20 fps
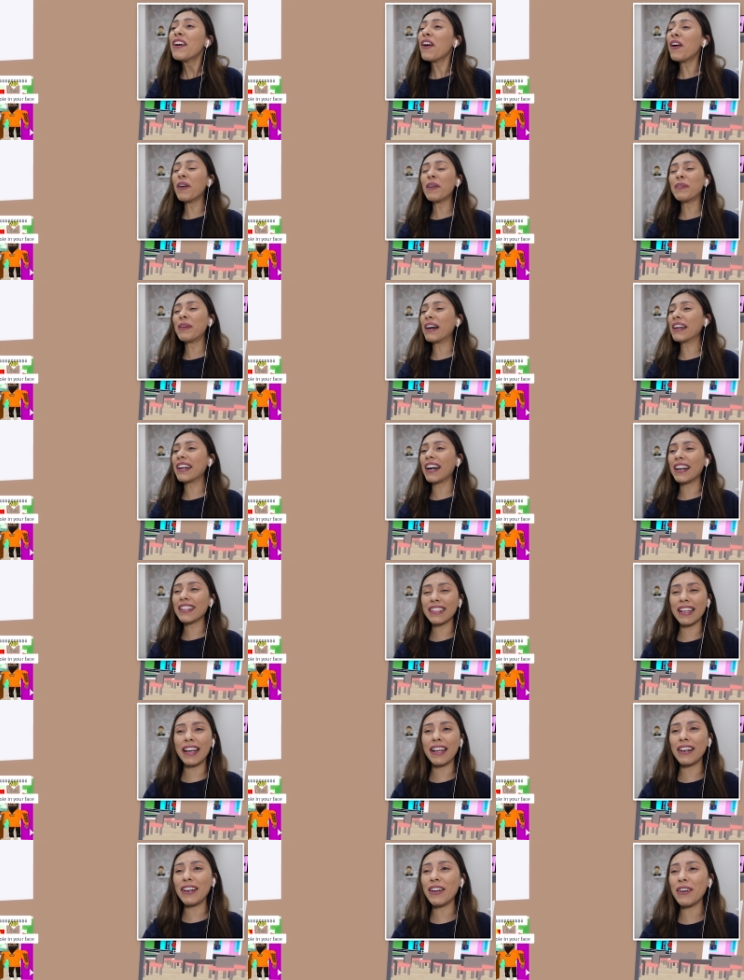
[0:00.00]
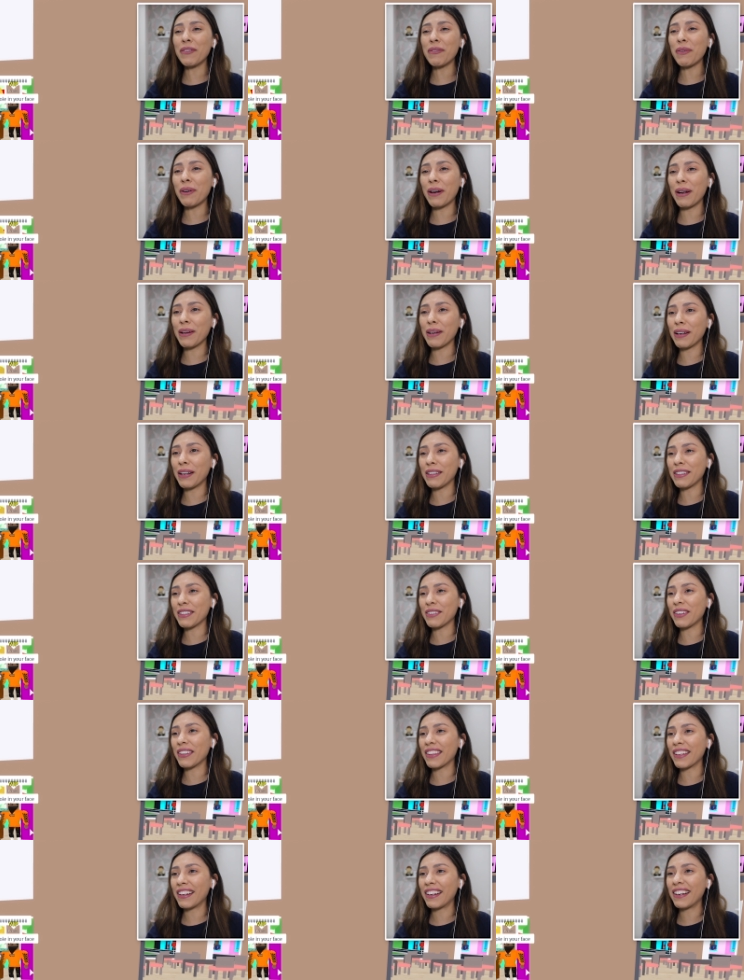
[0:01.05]
oh my god! I don't know what I'm gonna do
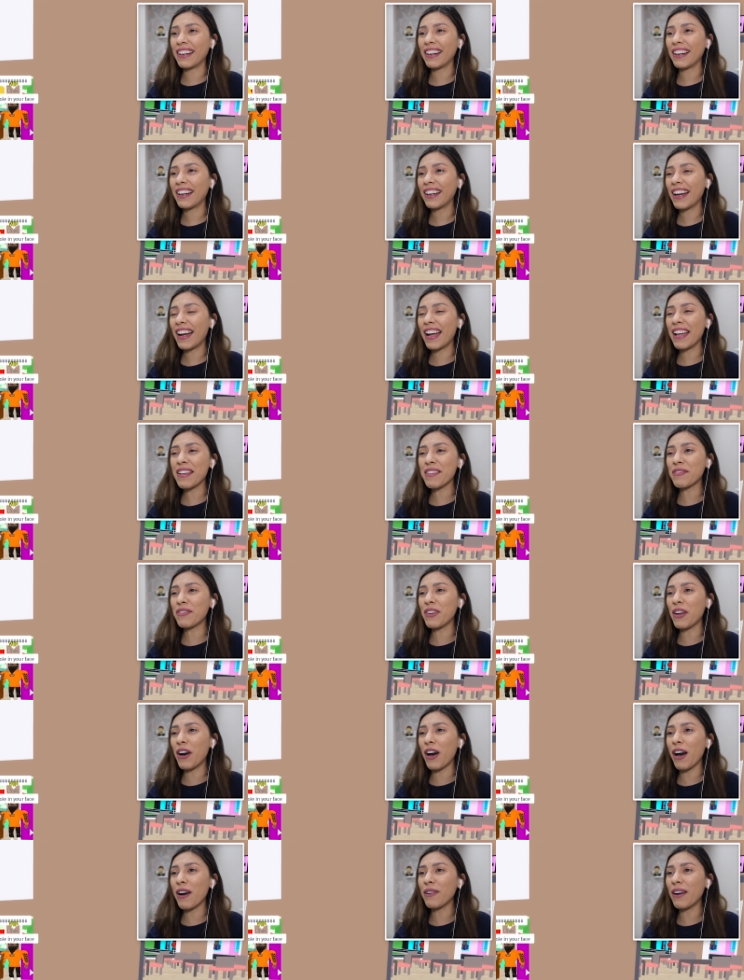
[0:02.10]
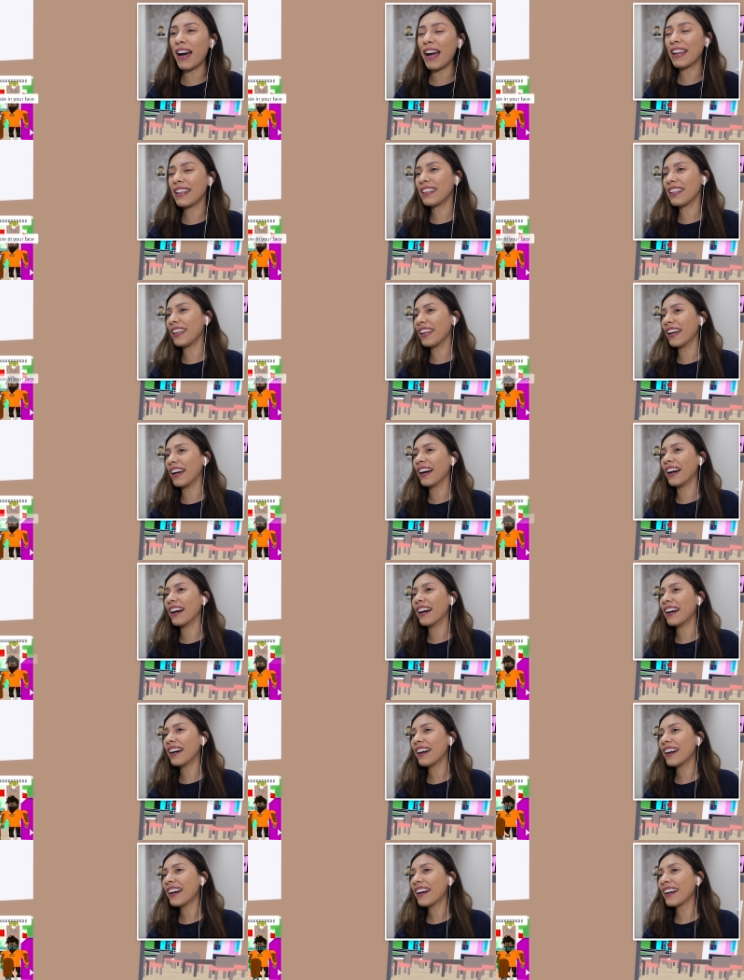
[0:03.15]
with her. I have no idea.